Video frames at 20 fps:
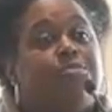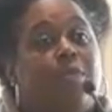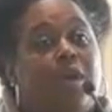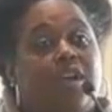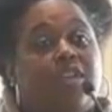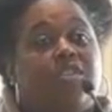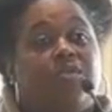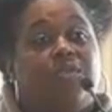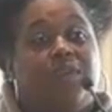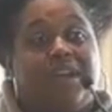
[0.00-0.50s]
part
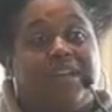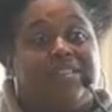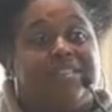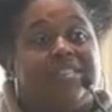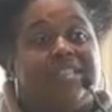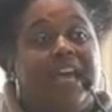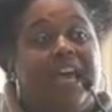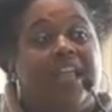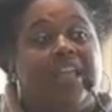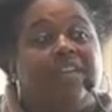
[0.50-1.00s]
of the
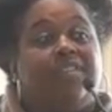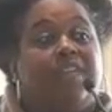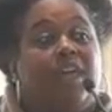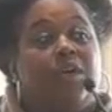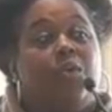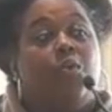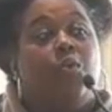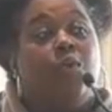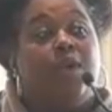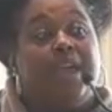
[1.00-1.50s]
reconciling
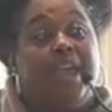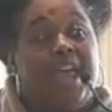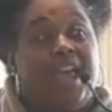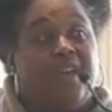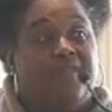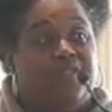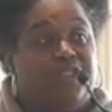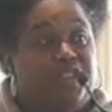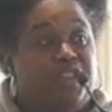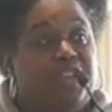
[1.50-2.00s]
that we
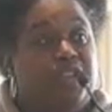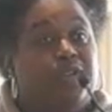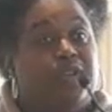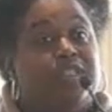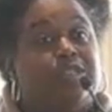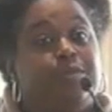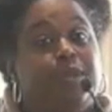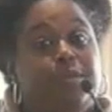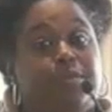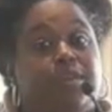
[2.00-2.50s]
have to do
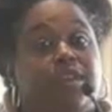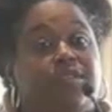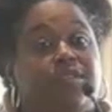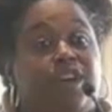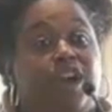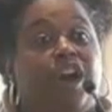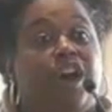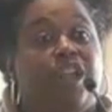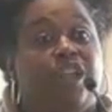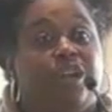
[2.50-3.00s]
as people of
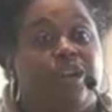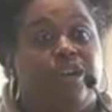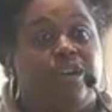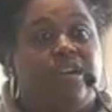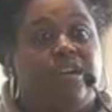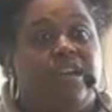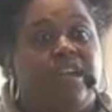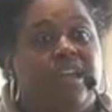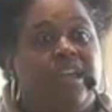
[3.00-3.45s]
color